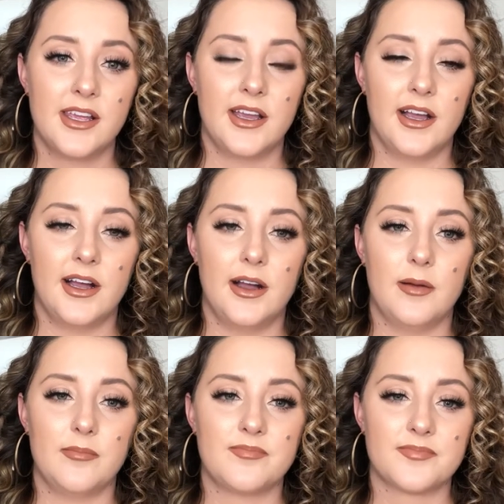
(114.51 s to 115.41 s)
I
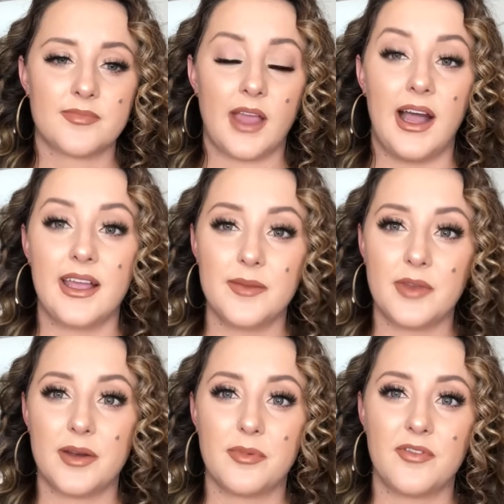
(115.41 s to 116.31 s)
am
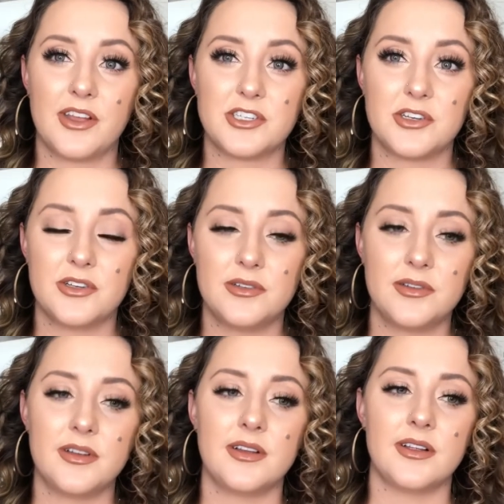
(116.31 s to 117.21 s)
not a professional,
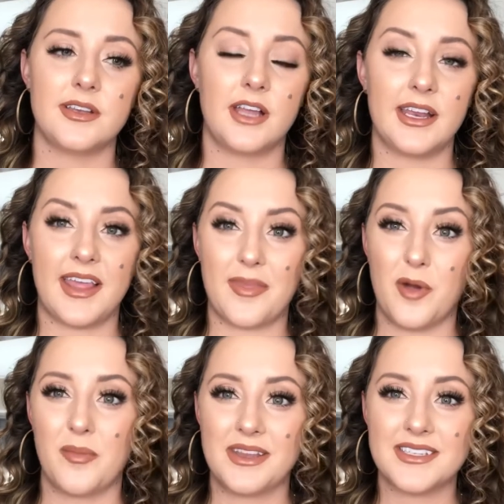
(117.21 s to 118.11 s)
not at the
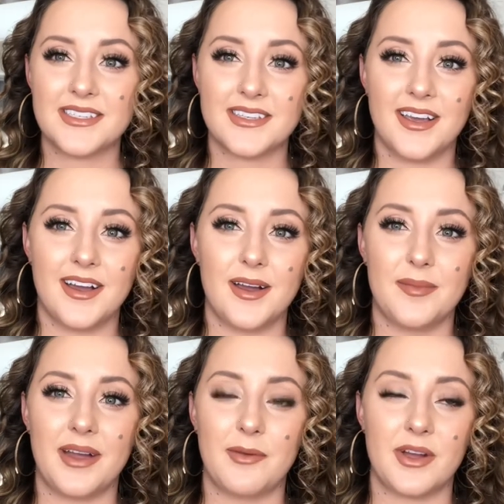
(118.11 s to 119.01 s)
moment.
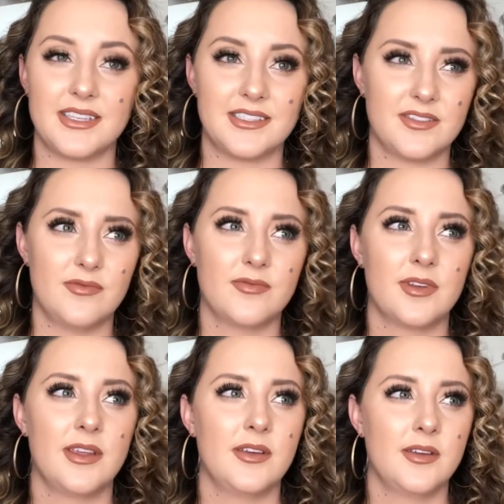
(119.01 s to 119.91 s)
I was
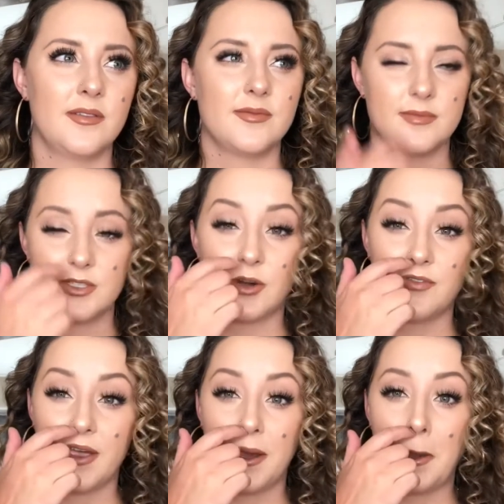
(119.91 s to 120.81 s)

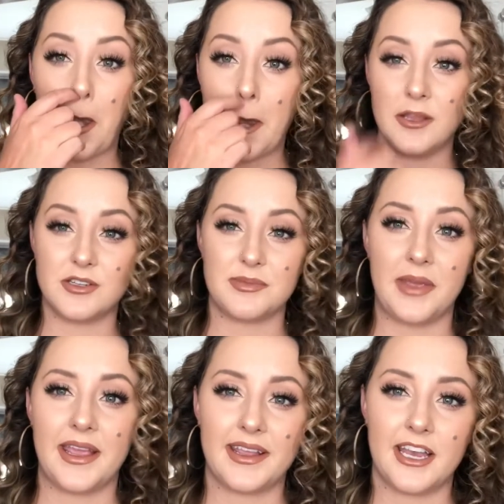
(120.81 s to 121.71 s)
certified years
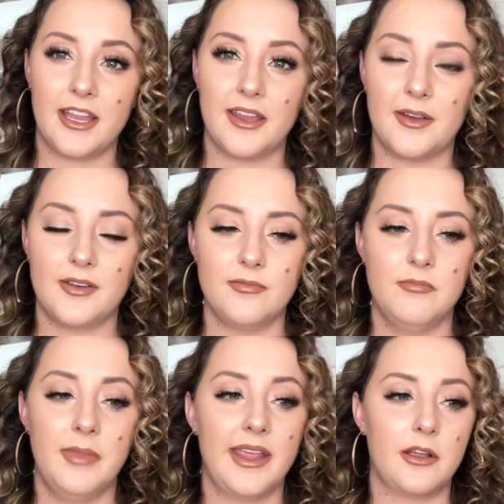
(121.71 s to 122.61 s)
back, and I
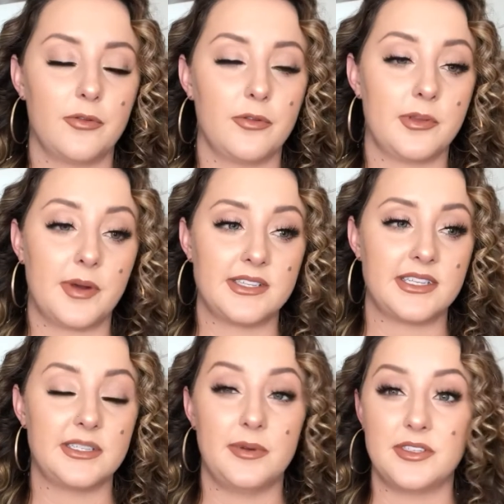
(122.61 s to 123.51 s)
may go process
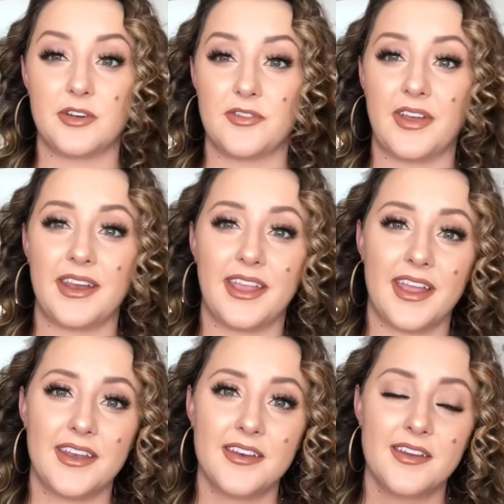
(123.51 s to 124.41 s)
to be certified
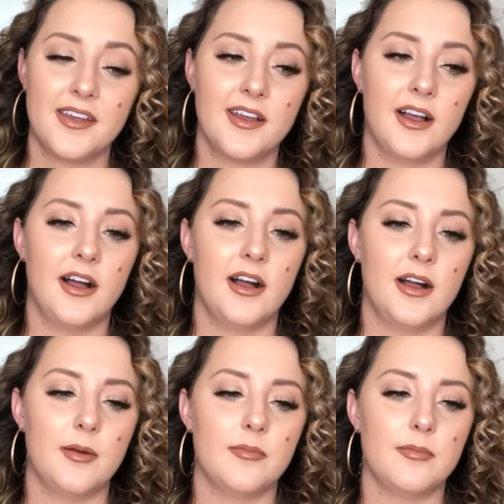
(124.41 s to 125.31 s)
again.
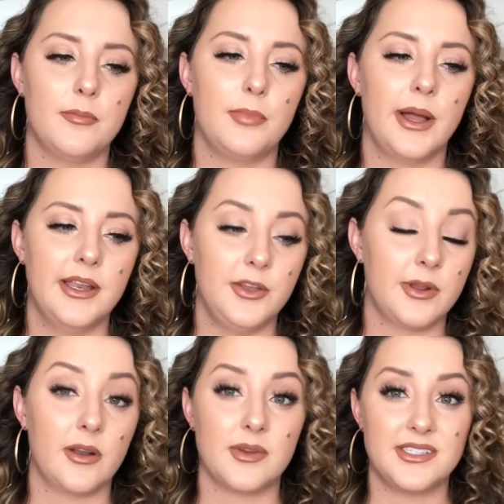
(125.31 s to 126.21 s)
But you can
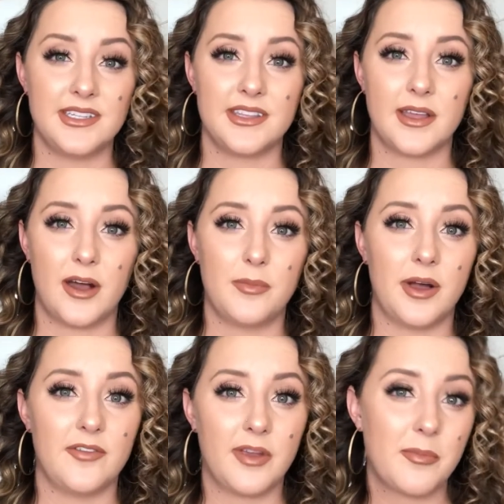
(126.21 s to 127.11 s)
always seek the help
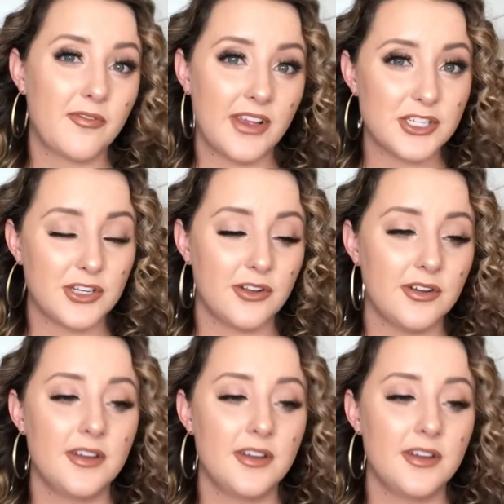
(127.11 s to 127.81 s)
of a professional.